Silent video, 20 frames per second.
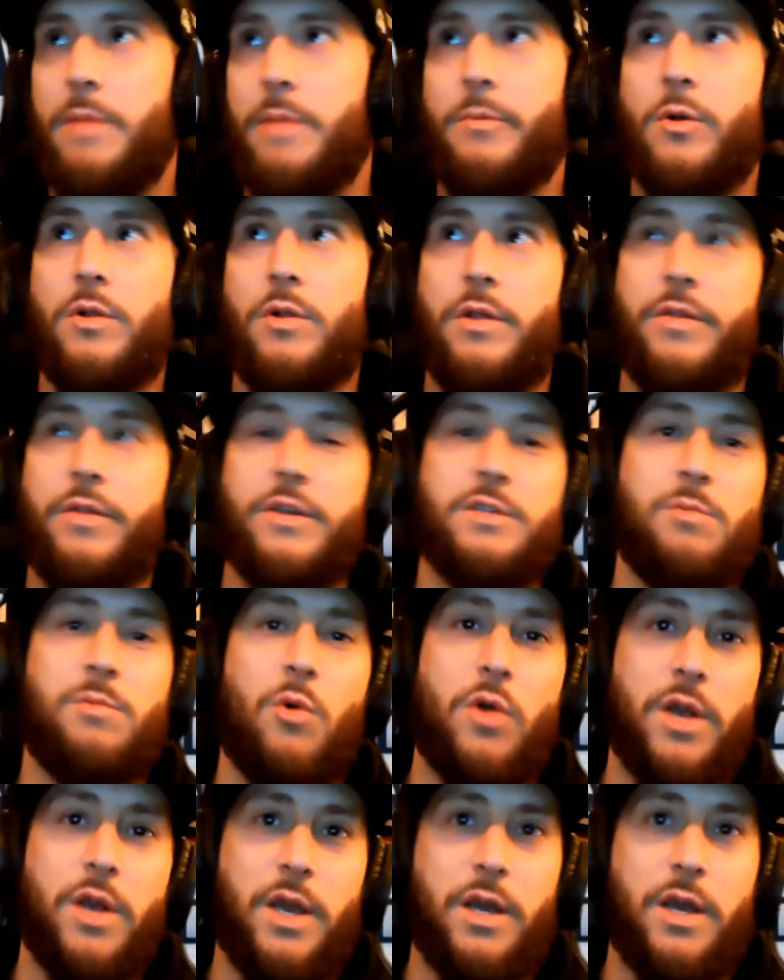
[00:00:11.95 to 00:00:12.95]
early this
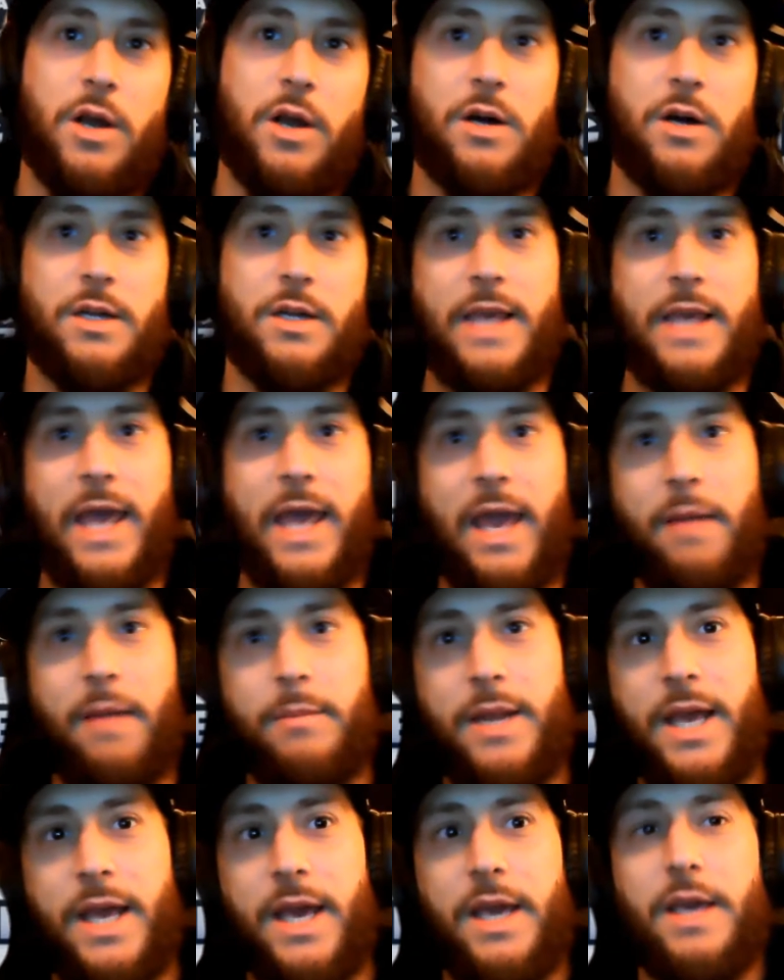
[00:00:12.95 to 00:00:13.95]
morning on game
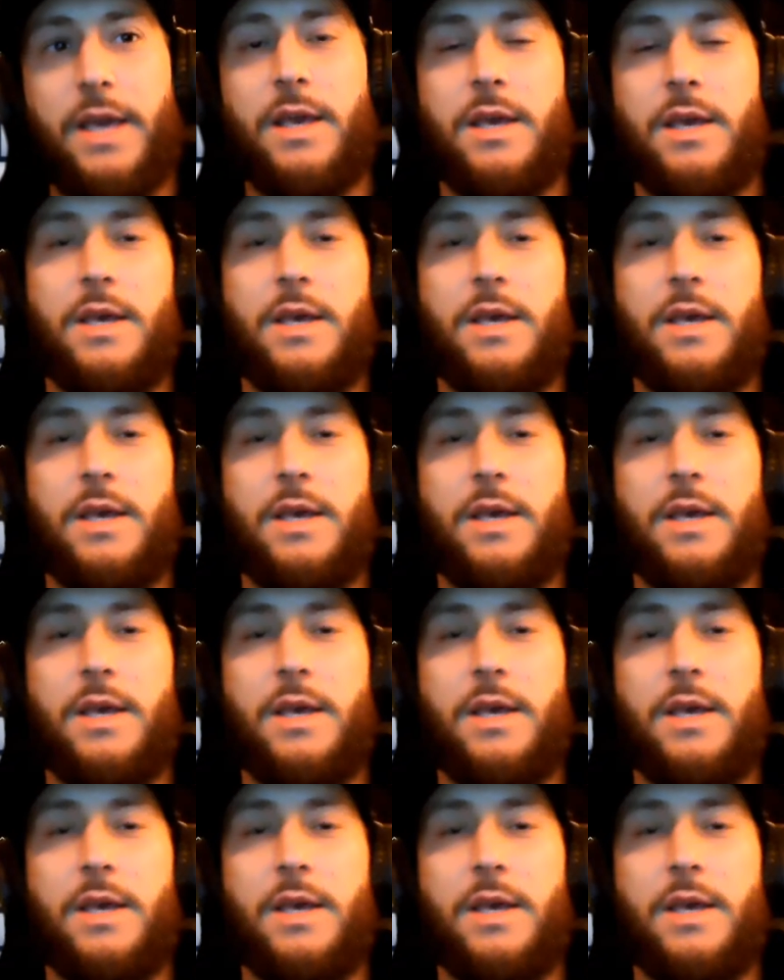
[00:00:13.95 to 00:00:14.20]
day.